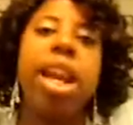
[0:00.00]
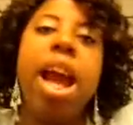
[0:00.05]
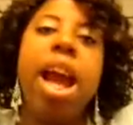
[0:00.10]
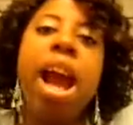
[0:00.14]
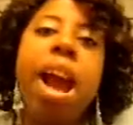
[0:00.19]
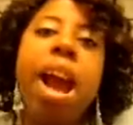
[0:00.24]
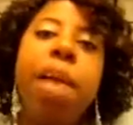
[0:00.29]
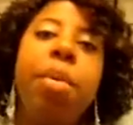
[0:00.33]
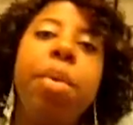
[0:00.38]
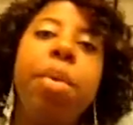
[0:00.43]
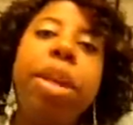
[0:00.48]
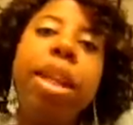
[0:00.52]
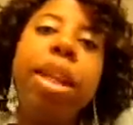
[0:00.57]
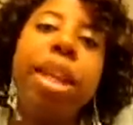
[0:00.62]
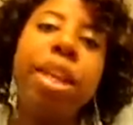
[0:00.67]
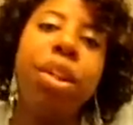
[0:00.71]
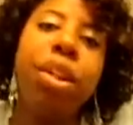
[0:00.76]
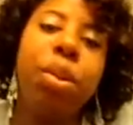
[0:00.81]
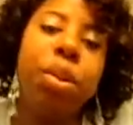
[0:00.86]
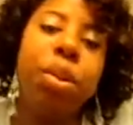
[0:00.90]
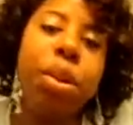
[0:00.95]
And I
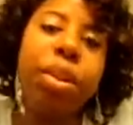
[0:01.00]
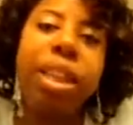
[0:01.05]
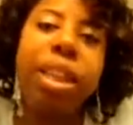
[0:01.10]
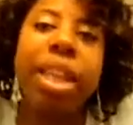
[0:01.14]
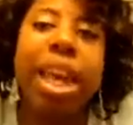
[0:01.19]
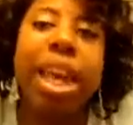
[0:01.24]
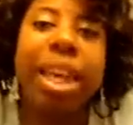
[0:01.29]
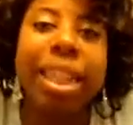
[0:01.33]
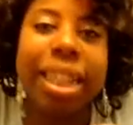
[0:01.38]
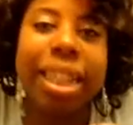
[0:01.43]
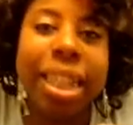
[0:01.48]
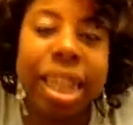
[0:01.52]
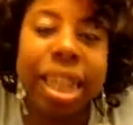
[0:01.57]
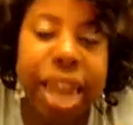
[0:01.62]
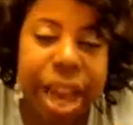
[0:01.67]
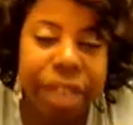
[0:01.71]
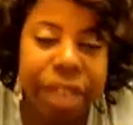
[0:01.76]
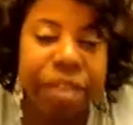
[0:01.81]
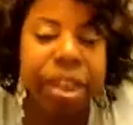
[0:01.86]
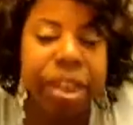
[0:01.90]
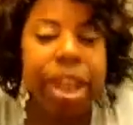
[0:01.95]
want to let you know that that is
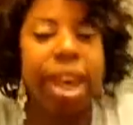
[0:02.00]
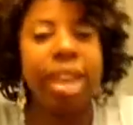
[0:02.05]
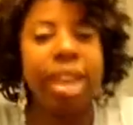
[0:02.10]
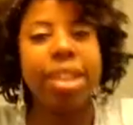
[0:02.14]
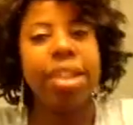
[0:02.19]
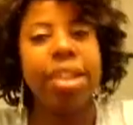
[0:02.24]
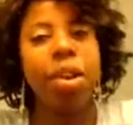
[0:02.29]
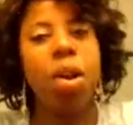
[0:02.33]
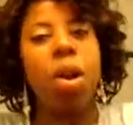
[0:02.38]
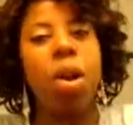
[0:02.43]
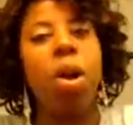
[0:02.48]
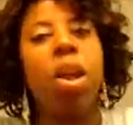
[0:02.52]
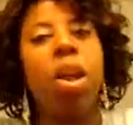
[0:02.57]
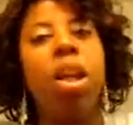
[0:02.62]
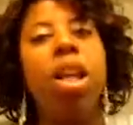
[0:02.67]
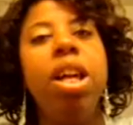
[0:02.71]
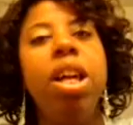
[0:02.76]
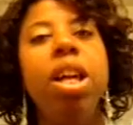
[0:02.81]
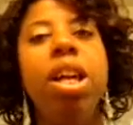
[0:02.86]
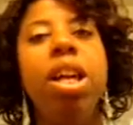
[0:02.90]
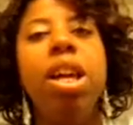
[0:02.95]
not the case at
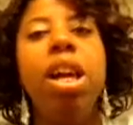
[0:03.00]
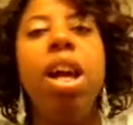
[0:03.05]
all.